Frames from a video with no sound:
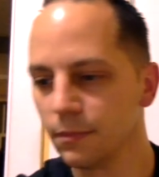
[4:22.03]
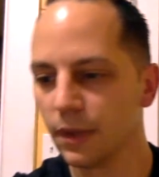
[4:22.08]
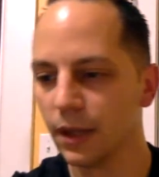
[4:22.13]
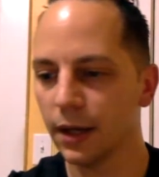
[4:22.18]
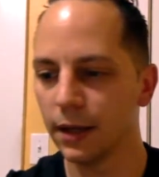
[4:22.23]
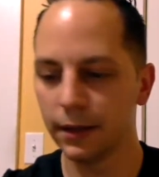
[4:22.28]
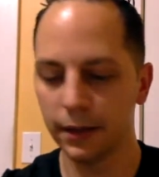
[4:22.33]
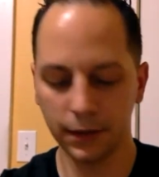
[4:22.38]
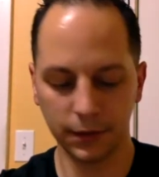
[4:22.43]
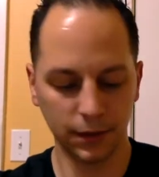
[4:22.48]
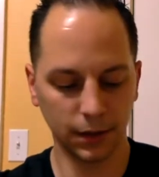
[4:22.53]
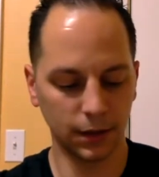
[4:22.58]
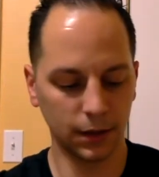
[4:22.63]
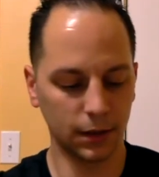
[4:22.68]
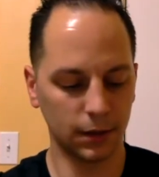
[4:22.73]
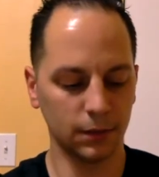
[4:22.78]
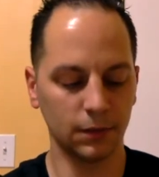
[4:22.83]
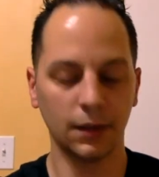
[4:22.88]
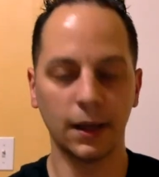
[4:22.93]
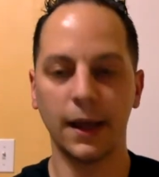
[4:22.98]
And then the
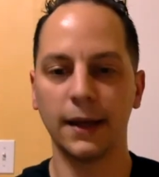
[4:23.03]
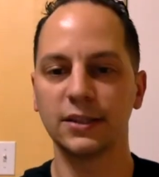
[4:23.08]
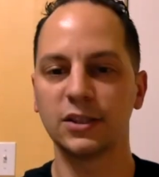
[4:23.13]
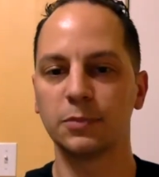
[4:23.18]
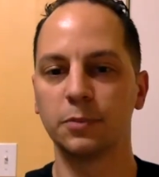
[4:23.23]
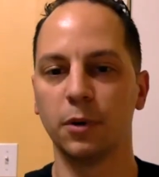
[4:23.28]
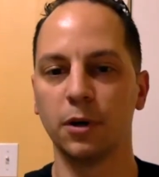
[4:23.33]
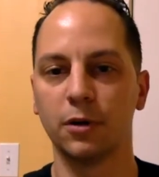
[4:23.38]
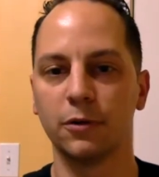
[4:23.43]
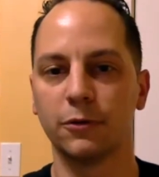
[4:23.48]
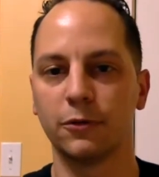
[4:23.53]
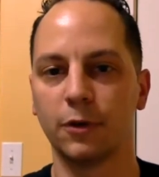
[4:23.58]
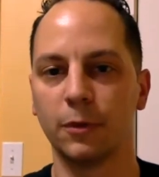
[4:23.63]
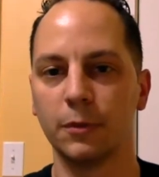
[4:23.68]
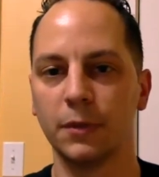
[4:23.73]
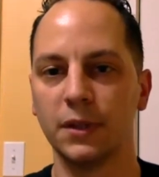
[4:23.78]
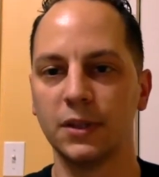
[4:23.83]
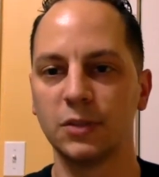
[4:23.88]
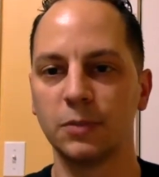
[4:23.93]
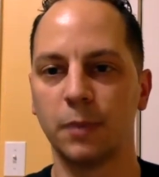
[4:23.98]
last book
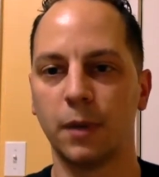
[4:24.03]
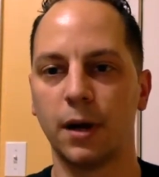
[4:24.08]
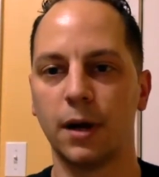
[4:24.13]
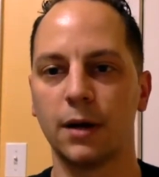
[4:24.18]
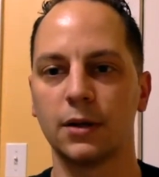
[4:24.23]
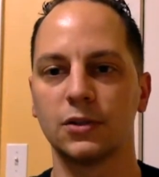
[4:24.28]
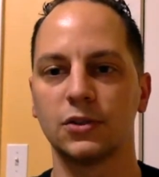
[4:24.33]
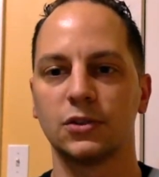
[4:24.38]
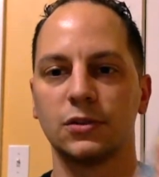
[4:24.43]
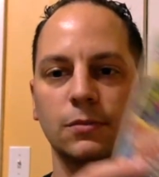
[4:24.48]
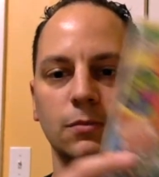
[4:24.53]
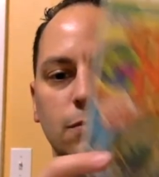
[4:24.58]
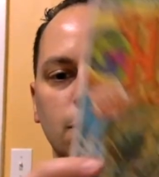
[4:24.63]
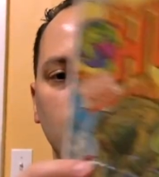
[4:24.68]
from this box,